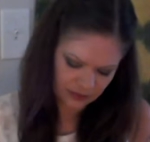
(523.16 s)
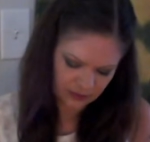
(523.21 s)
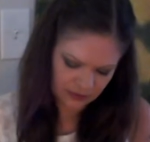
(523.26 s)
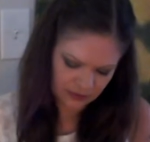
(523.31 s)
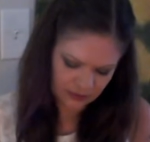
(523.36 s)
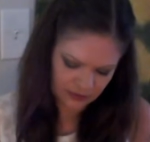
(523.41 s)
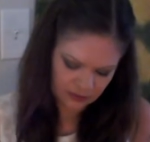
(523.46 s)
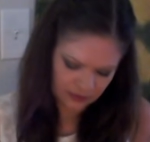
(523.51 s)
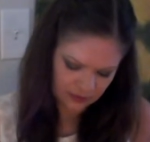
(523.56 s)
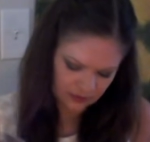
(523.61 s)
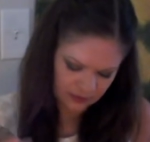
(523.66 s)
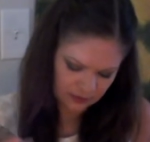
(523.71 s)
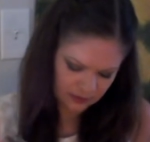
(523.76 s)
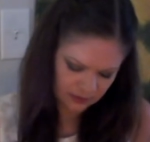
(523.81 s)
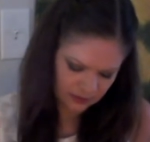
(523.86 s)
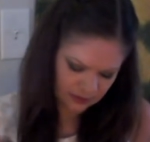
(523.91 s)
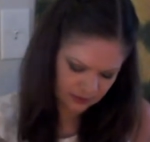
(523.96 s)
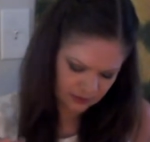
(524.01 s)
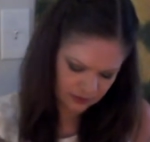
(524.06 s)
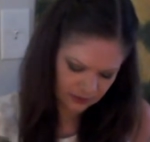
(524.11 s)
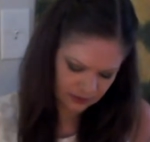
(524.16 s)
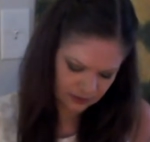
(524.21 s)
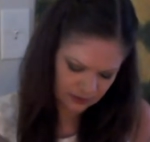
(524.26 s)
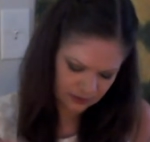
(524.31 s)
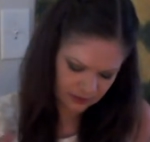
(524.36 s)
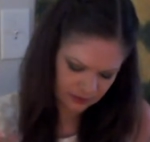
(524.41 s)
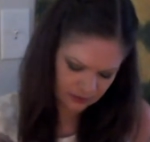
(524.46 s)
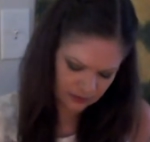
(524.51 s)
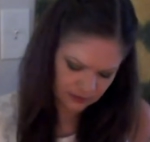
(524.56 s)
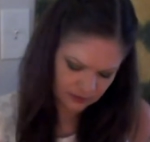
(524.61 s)

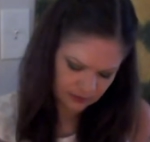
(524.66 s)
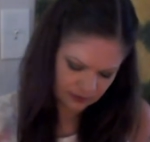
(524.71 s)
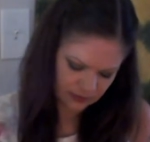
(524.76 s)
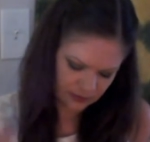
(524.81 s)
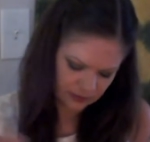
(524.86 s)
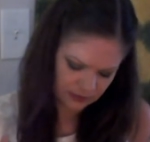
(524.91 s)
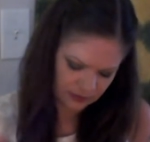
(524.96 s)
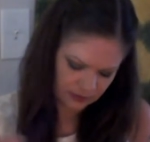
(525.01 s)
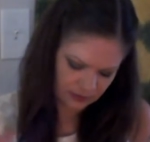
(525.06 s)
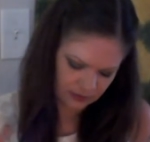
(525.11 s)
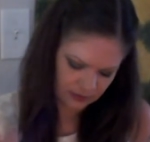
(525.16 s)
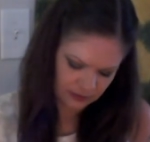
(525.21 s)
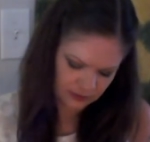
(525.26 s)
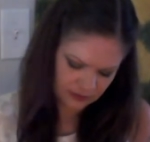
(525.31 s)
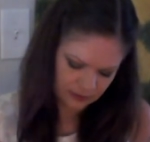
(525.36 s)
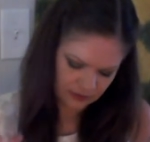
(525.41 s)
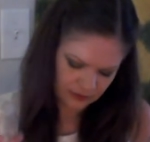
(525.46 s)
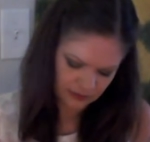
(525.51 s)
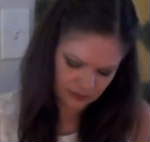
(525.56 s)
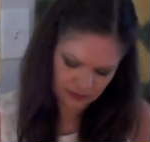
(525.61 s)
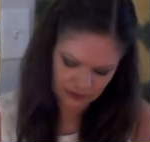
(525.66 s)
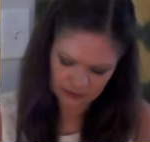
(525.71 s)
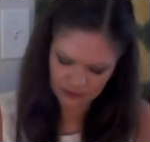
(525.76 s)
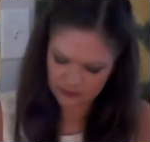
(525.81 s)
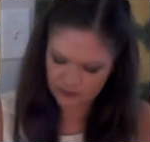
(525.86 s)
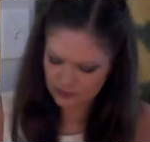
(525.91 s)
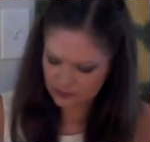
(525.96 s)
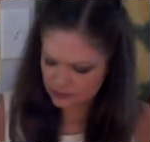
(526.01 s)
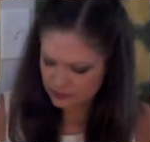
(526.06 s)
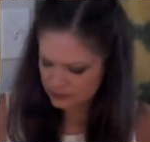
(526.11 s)

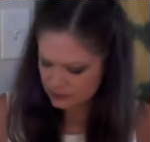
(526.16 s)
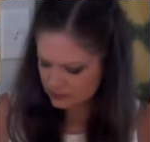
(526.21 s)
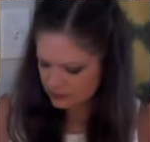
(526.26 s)
[no speech]